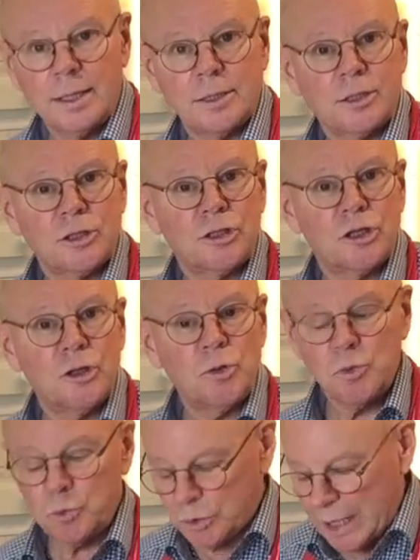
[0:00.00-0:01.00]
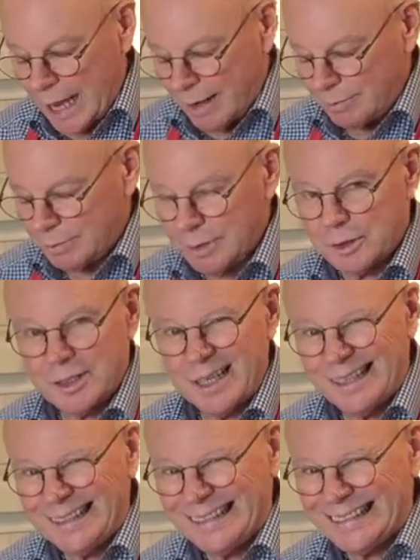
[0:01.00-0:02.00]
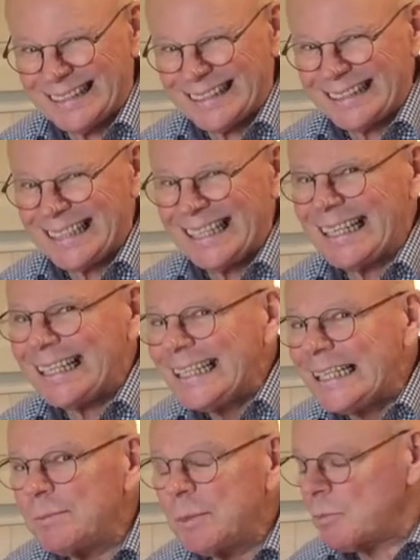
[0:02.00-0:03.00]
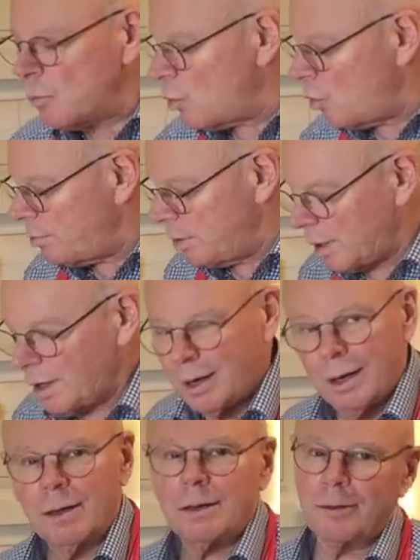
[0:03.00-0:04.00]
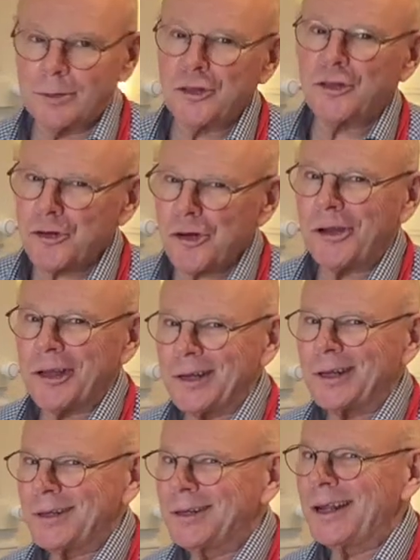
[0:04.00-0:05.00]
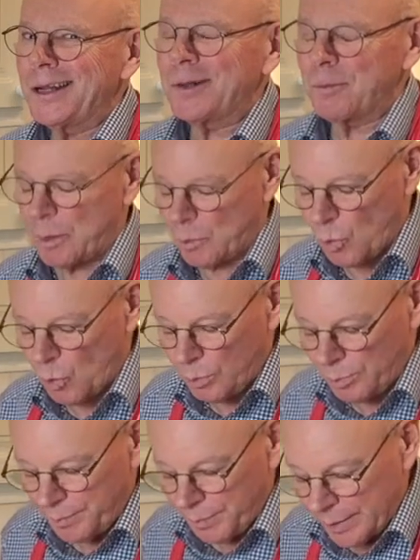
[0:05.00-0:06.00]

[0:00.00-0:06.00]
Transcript: it's cooled down. It's still a little bit warm, but I'd like to try it a little bit warm.